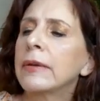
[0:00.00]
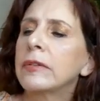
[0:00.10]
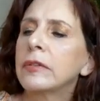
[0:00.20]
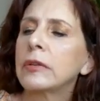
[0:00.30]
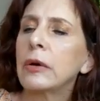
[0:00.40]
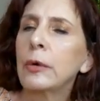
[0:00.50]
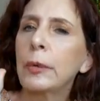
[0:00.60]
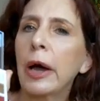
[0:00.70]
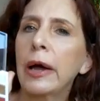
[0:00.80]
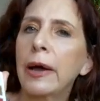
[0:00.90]

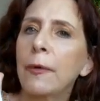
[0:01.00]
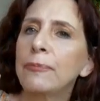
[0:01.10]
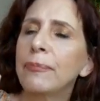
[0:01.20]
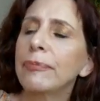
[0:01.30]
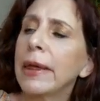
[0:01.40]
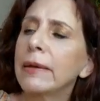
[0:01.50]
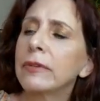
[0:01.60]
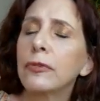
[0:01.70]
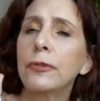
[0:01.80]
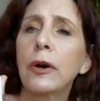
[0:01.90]
So um,
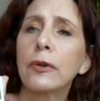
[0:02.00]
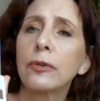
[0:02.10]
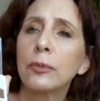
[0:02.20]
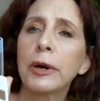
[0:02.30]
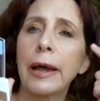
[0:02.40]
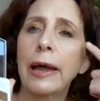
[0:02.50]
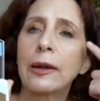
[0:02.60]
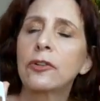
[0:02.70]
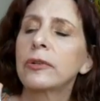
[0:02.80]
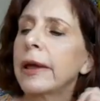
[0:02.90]
as far as what I
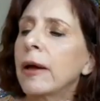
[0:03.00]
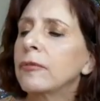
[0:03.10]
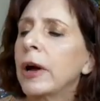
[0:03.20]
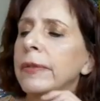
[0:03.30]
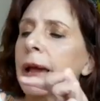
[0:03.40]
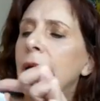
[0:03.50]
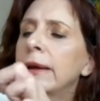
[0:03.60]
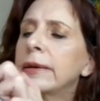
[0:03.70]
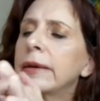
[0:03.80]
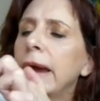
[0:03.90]
actually have on the
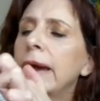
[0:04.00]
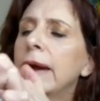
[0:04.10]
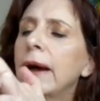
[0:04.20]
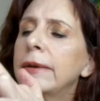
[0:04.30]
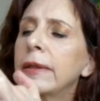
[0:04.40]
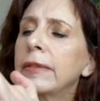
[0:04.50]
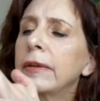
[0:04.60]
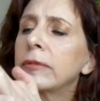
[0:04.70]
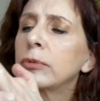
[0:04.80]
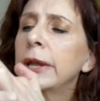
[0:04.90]
eye today, I did
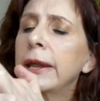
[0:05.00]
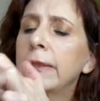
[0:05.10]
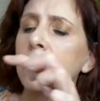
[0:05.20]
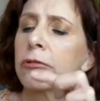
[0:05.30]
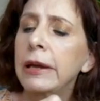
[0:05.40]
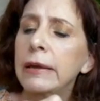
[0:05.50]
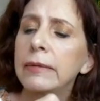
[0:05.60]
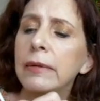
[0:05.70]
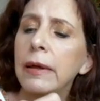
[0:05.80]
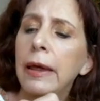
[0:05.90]
this one in the
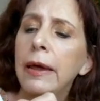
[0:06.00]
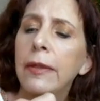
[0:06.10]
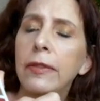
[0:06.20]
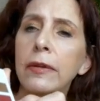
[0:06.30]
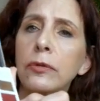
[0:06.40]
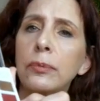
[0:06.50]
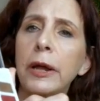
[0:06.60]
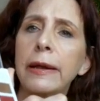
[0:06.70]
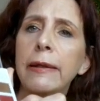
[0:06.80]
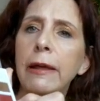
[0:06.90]
crease, this
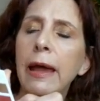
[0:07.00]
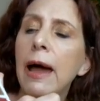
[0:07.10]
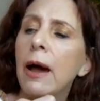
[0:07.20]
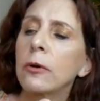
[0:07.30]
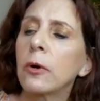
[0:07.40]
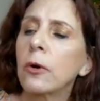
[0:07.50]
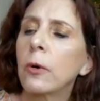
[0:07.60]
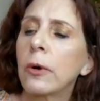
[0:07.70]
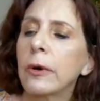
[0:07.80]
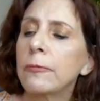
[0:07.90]
one in the outer
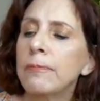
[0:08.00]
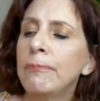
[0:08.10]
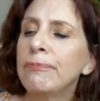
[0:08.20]
corner.